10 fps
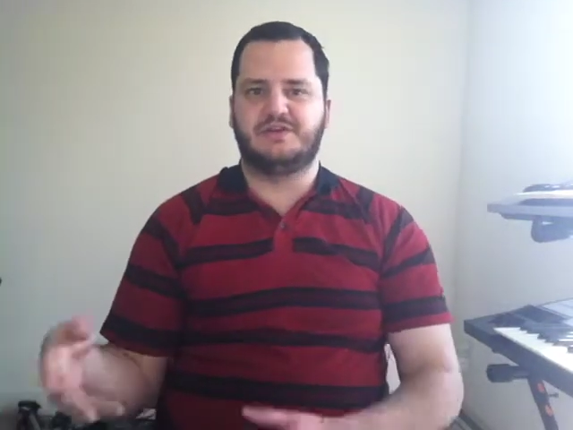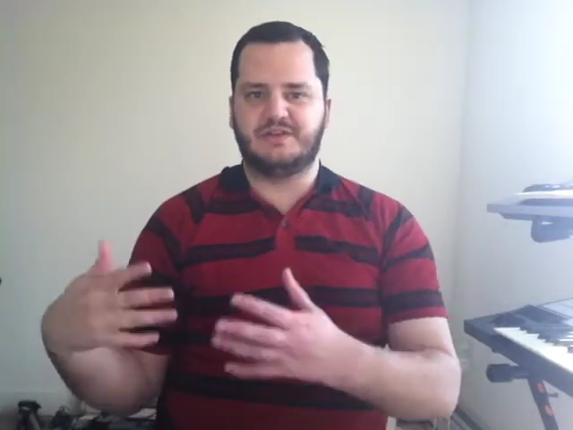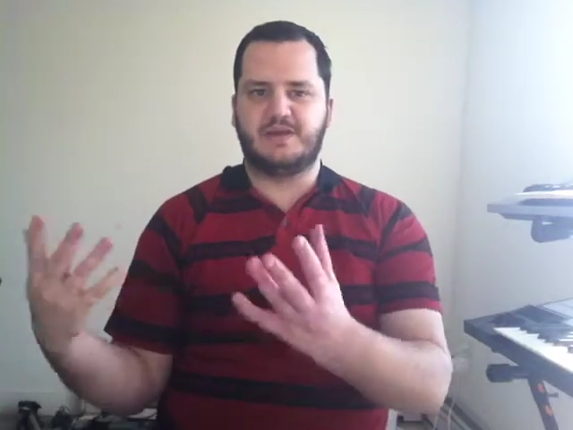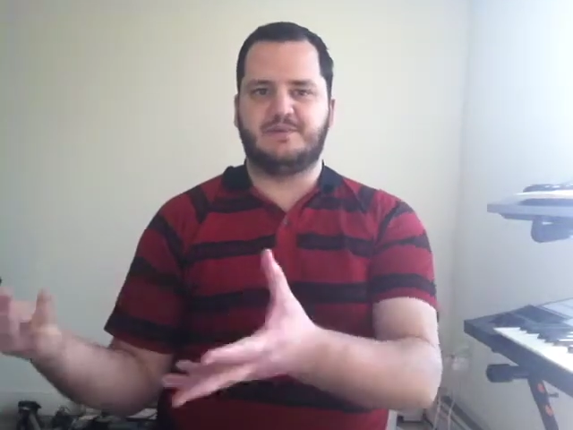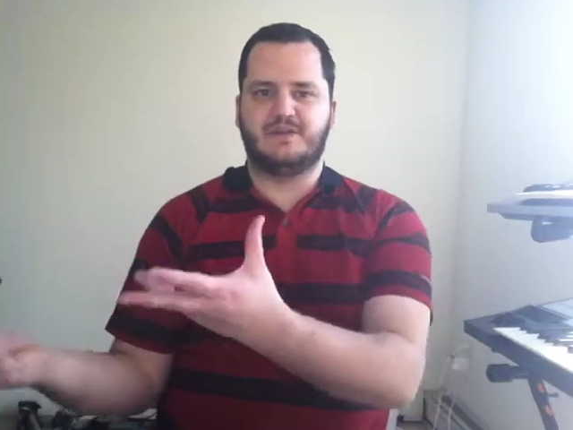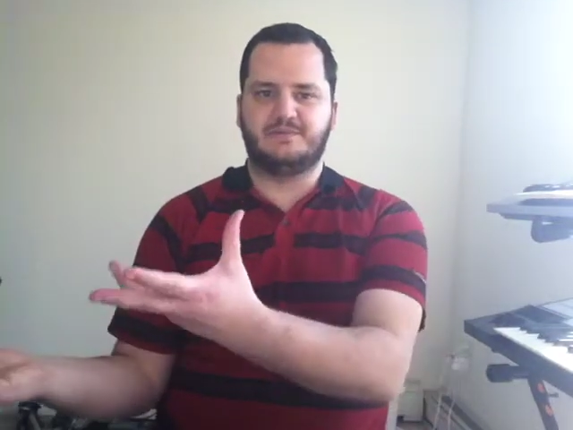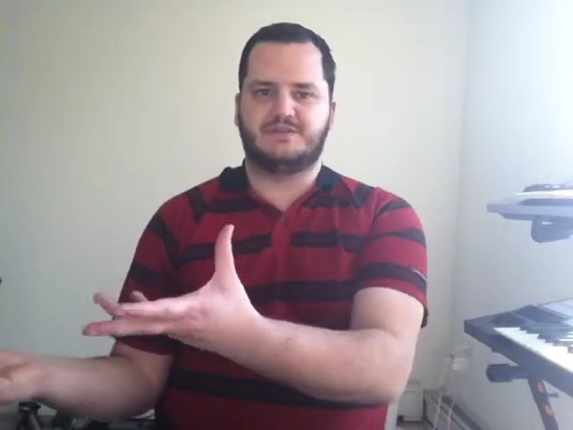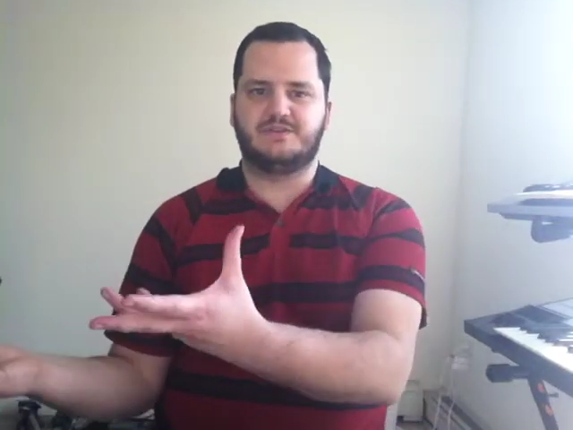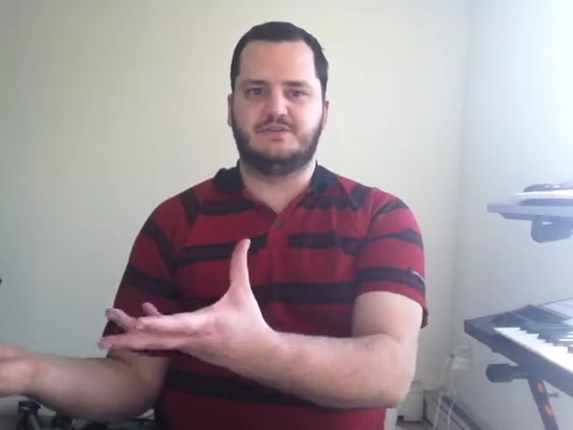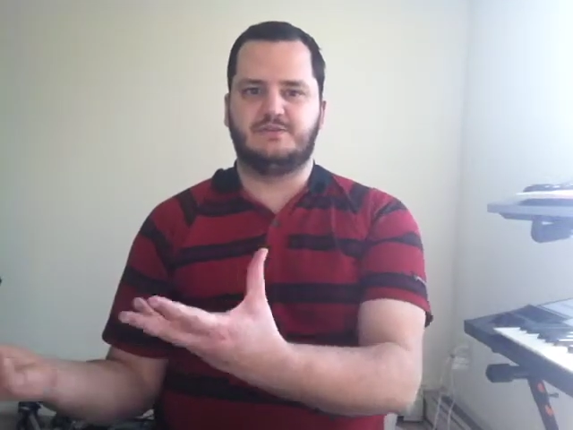and that becomes
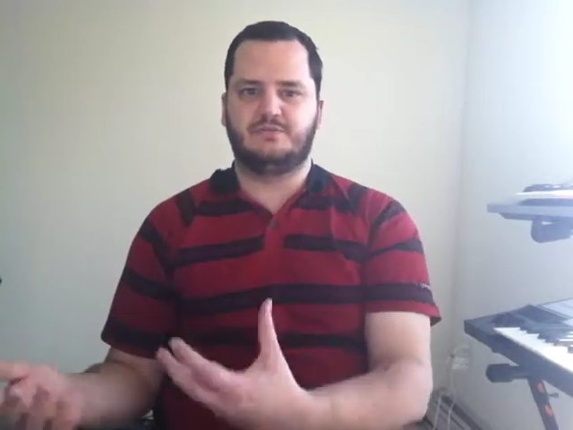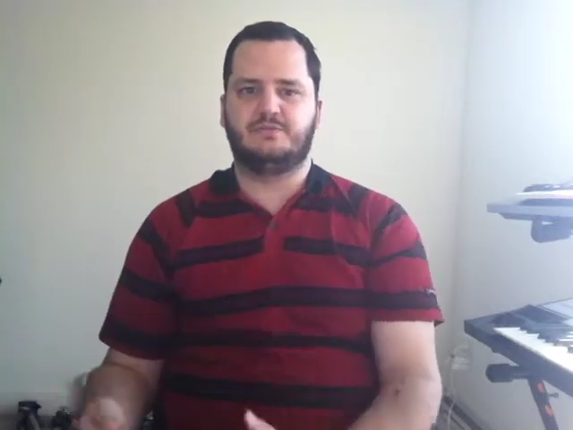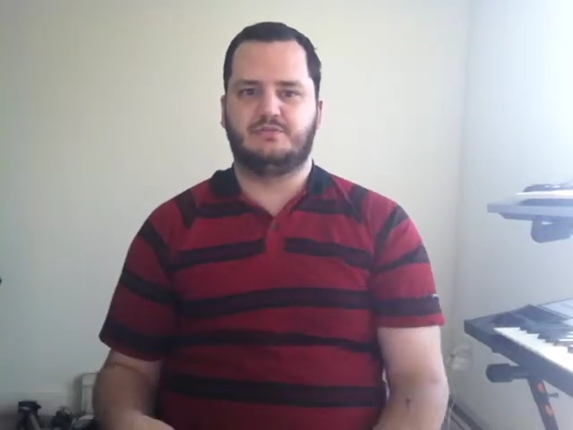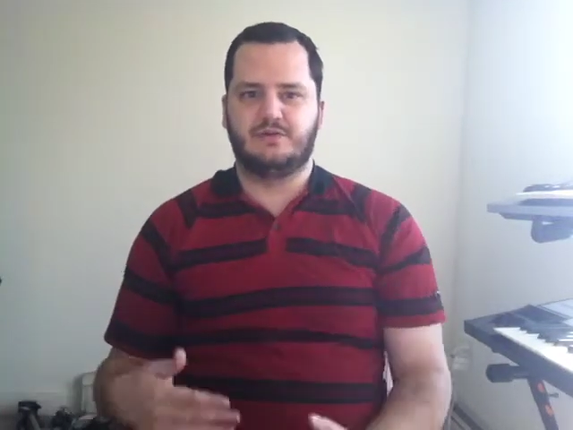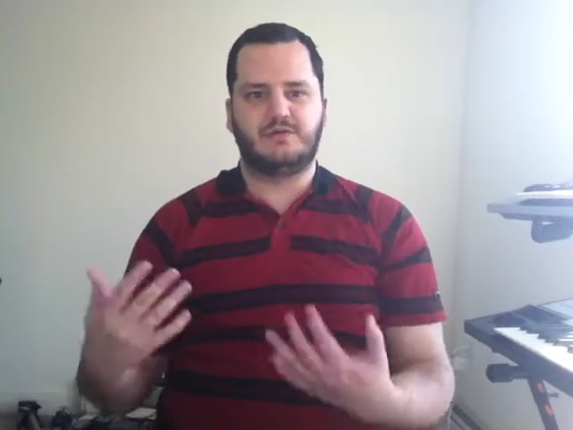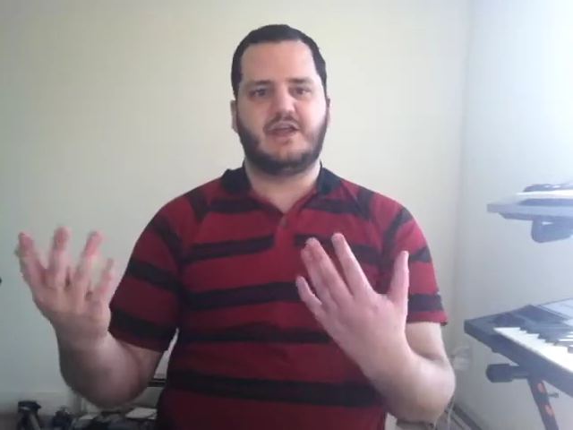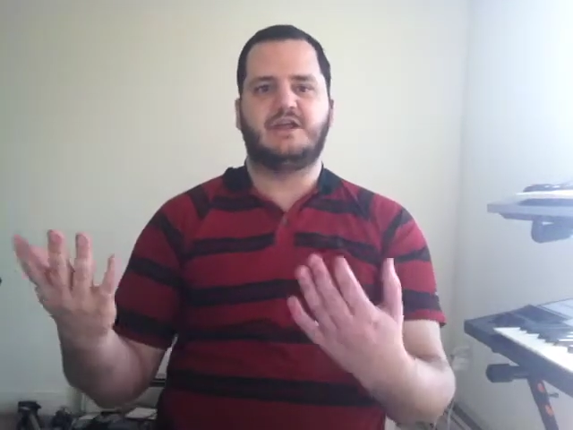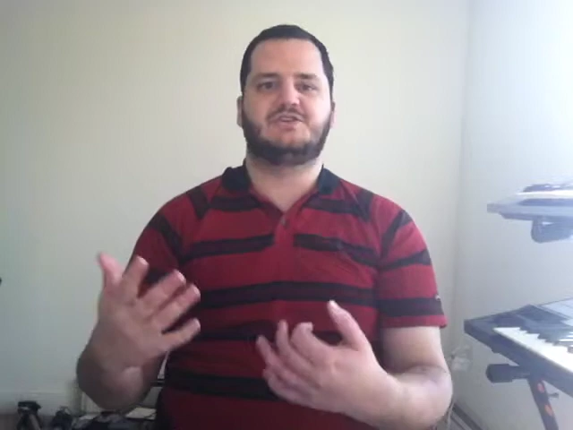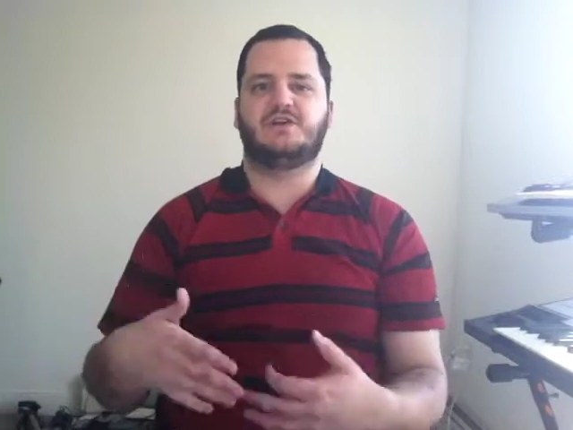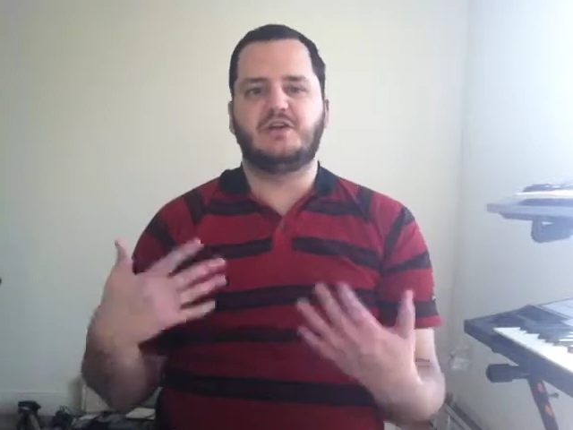the new
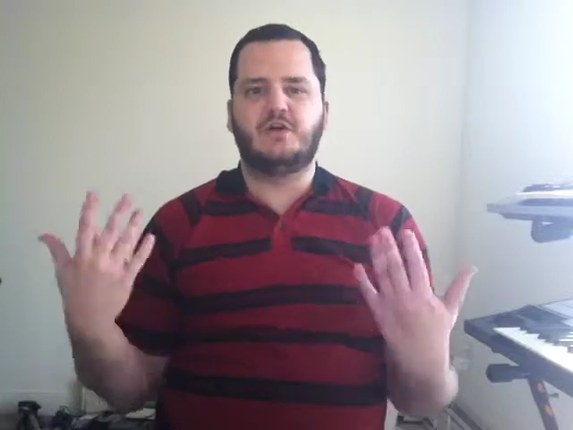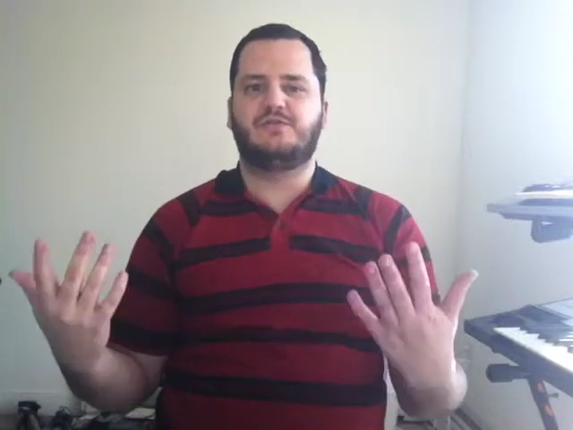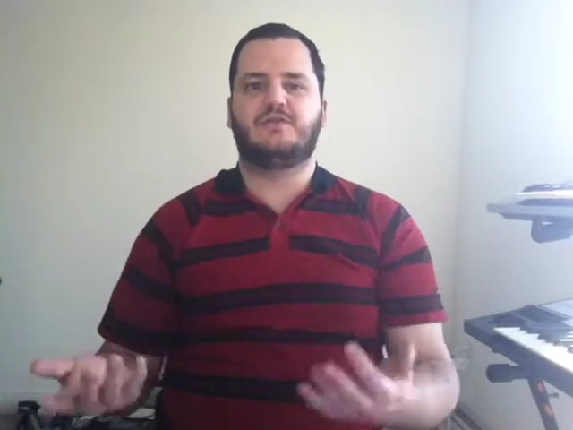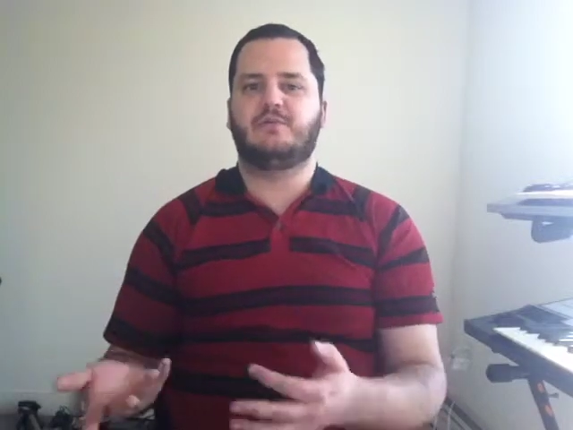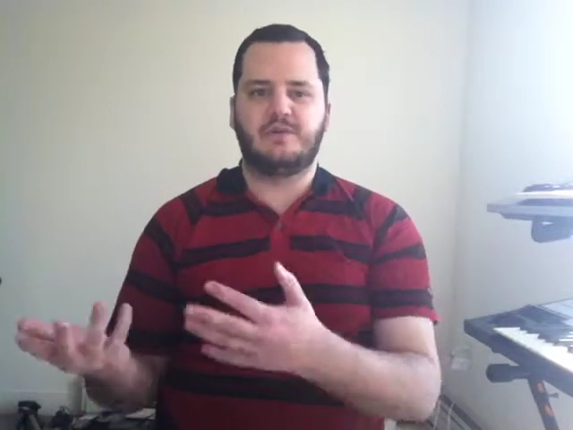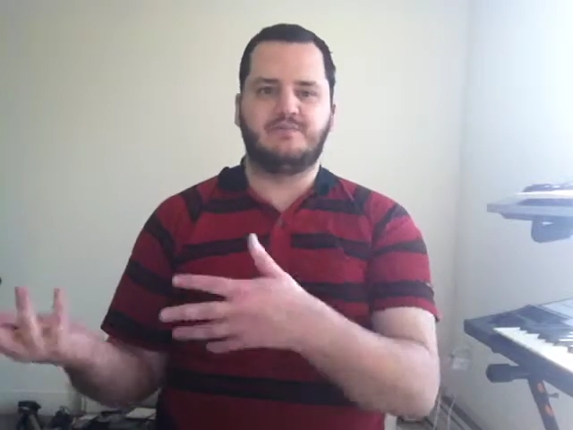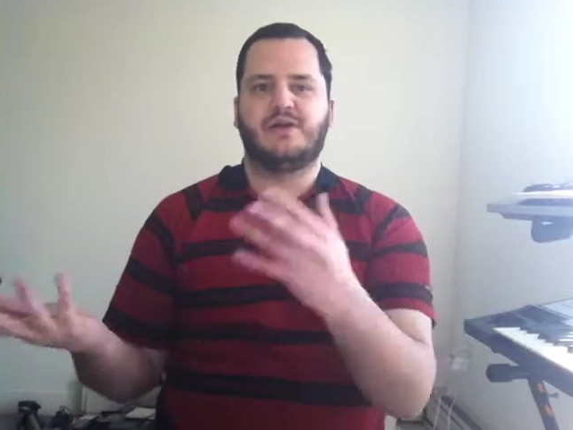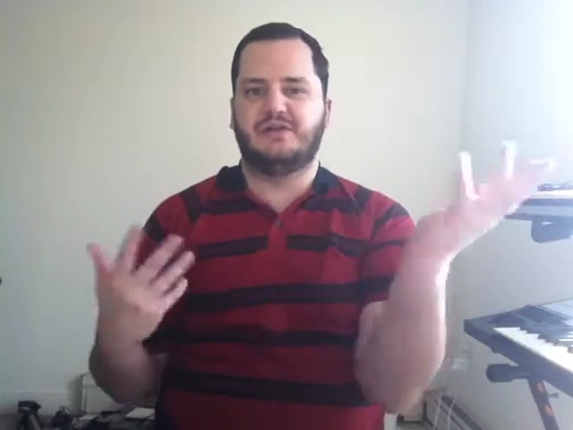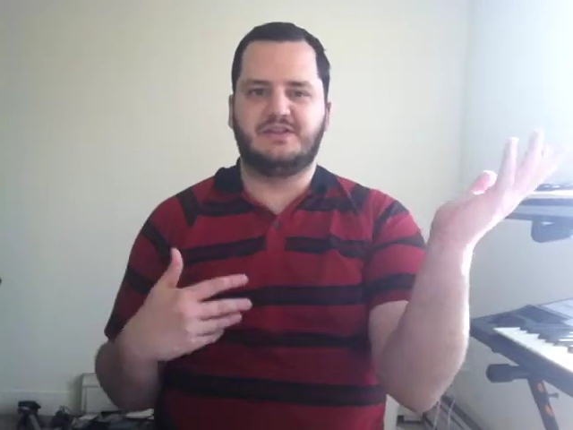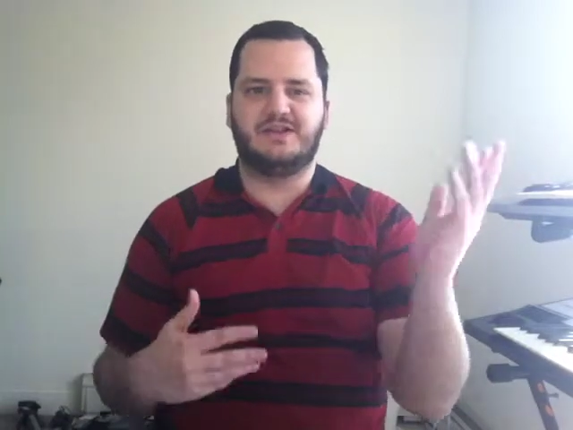location, and hopefully it will be
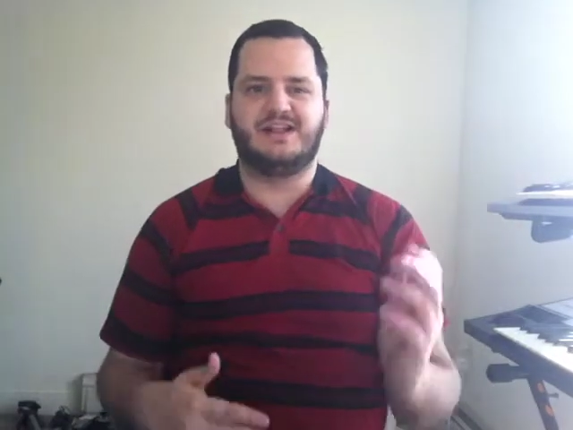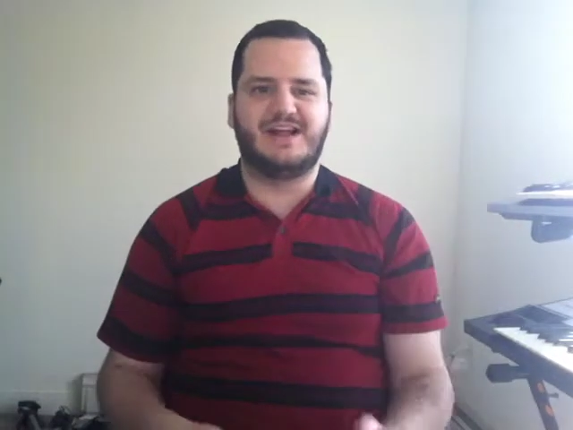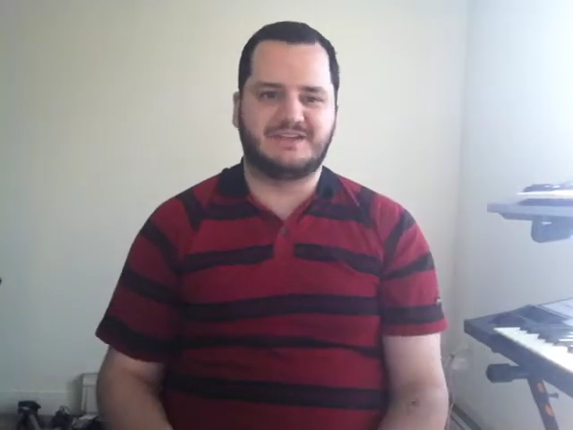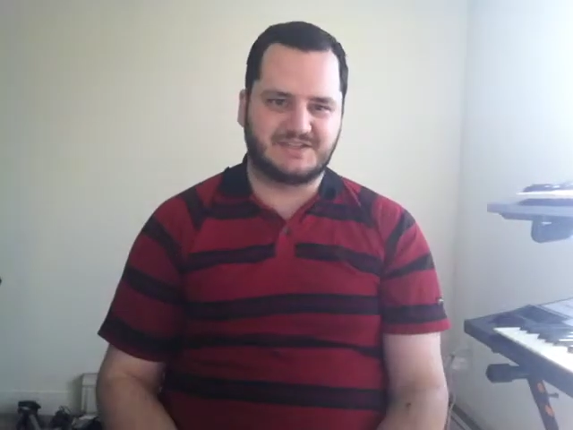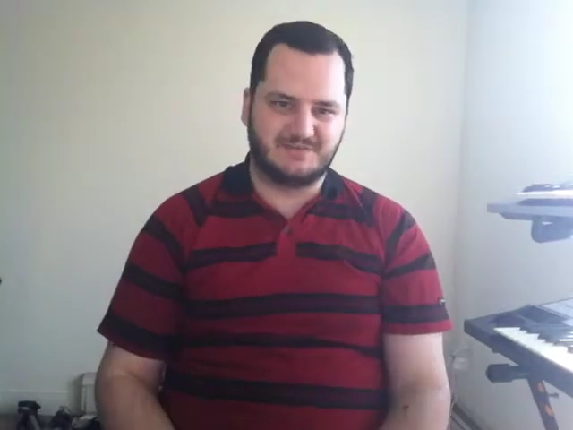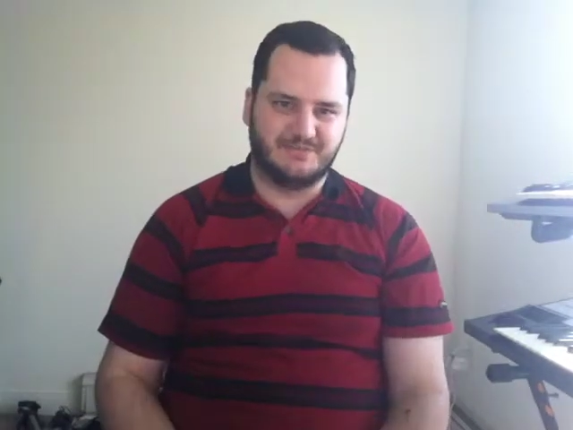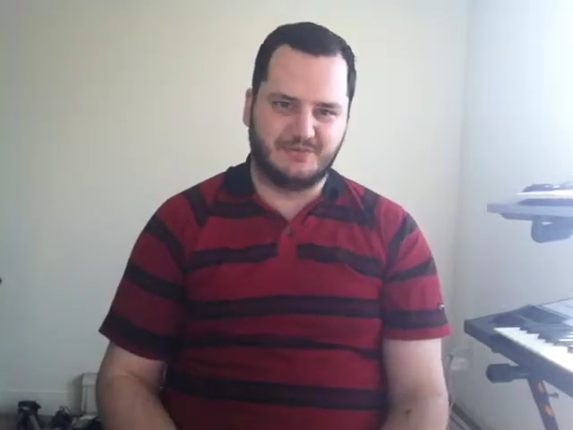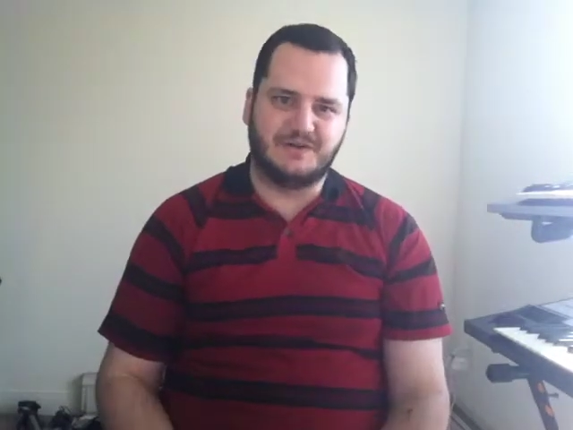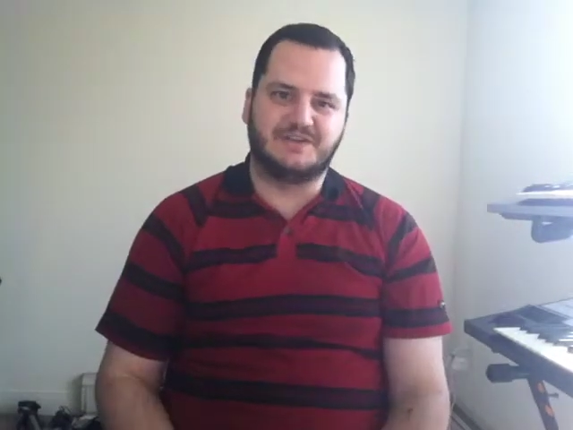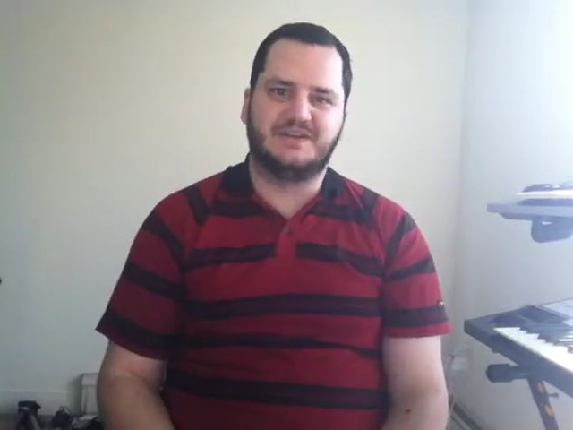better than the last
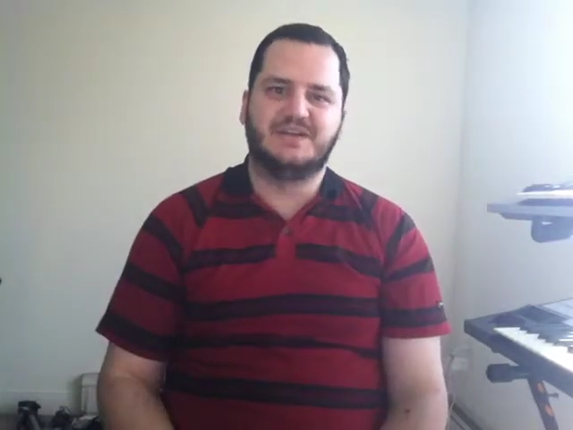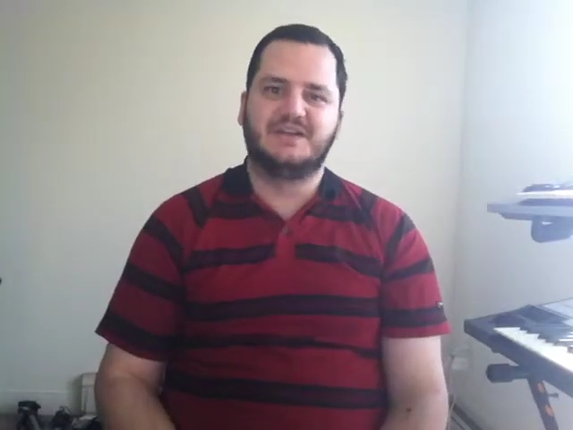one.